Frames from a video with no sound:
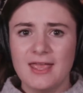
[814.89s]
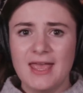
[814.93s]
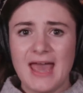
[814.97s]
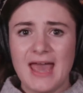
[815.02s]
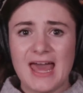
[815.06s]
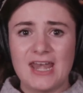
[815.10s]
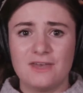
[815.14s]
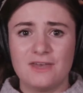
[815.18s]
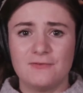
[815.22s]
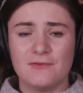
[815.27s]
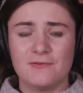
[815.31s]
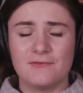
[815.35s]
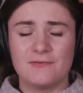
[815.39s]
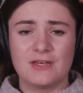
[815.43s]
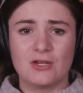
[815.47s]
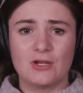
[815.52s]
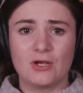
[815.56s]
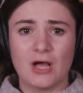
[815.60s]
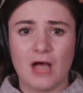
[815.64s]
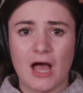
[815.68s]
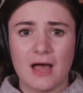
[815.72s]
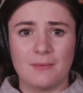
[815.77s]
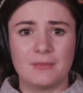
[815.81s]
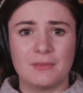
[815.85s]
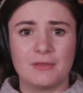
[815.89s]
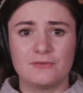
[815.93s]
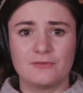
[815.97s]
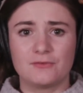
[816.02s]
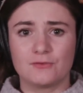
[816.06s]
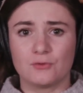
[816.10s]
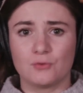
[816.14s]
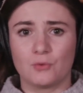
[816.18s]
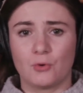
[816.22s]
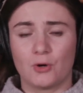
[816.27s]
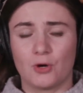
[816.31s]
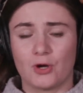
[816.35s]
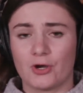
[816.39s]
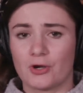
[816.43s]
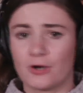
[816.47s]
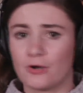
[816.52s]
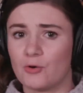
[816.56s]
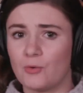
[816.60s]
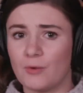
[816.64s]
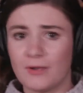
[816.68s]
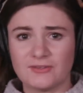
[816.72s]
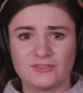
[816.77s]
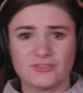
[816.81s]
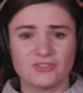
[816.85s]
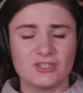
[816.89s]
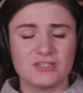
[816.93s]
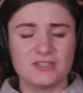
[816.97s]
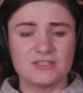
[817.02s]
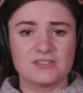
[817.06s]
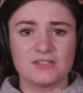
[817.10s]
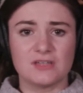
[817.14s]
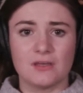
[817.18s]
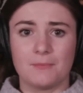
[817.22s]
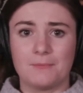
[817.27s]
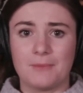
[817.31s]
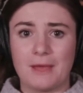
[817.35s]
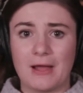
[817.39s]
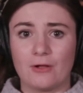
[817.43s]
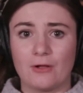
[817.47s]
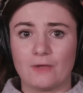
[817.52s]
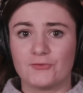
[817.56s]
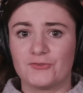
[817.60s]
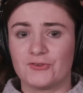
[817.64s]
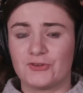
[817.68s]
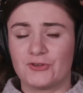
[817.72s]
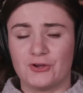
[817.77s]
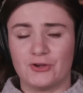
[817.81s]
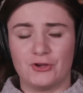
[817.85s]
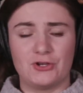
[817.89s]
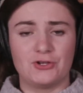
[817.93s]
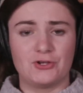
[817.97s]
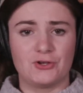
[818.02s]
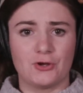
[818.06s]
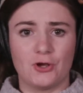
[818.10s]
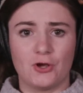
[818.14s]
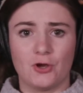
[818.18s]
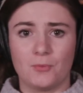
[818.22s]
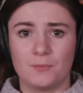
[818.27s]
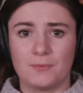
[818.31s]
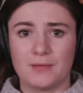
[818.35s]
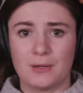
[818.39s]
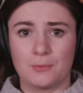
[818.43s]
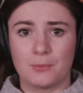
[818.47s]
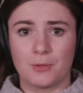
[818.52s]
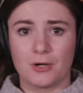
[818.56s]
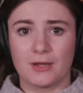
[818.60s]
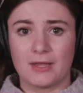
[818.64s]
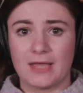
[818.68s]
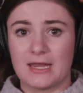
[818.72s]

And if you have any comments or questions about securing your home network,